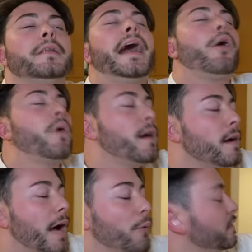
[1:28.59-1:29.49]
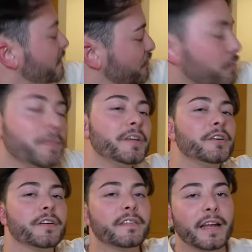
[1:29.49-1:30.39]
Now, I was extremely
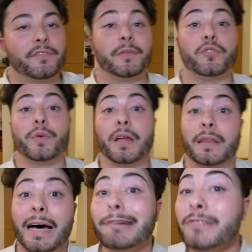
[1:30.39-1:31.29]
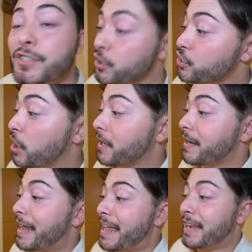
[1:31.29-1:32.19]
curious and I've been doing a lot of research on it,
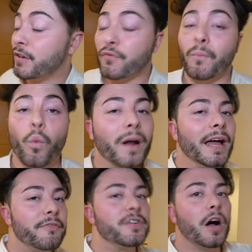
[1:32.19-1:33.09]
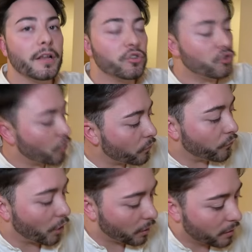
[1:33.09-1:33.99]
and from what I've gotten so
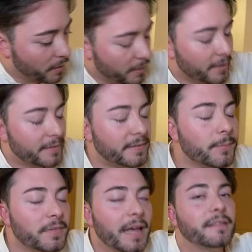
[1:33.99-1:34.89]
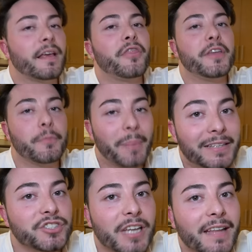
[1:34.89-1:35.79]
far, it seems that the
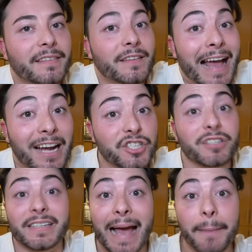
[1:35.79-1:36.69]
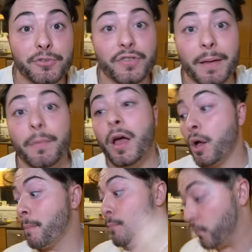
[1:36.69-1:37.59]
best chance to actually capture them
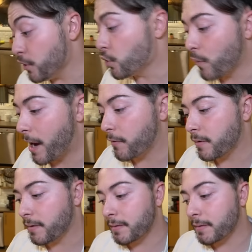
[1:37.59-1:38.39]
moving around